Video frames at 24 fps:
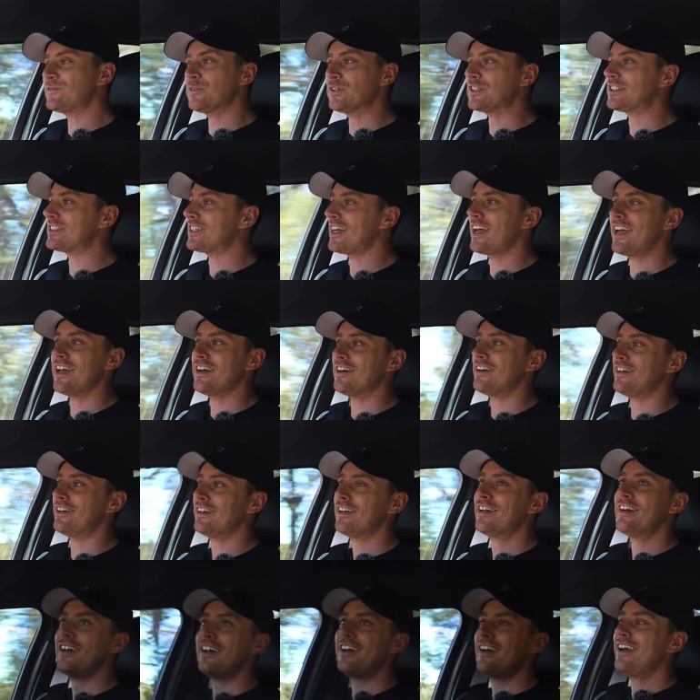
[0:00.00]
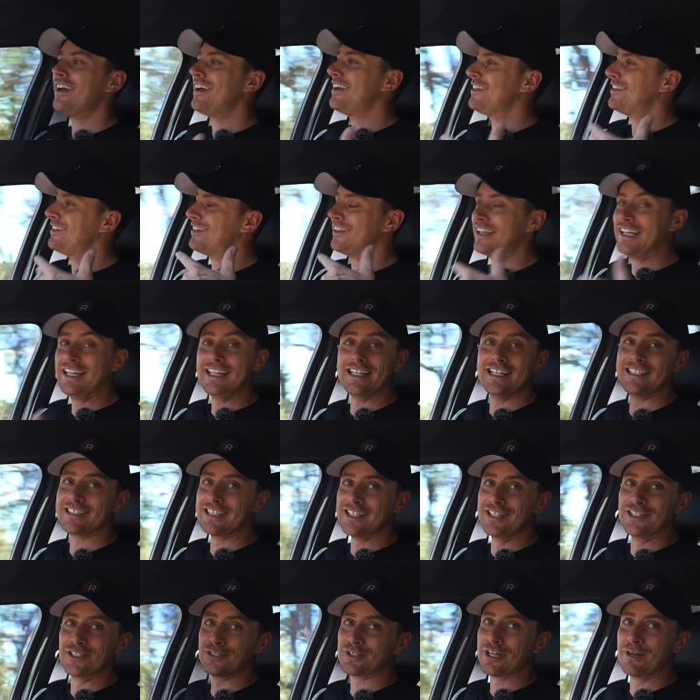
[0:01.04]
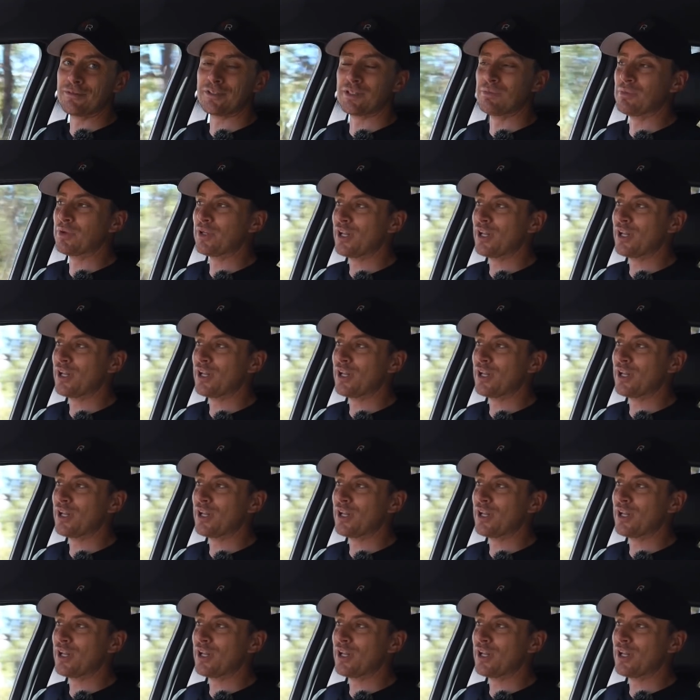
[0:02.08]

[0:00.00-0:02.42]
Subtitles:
for sale. Link is in the description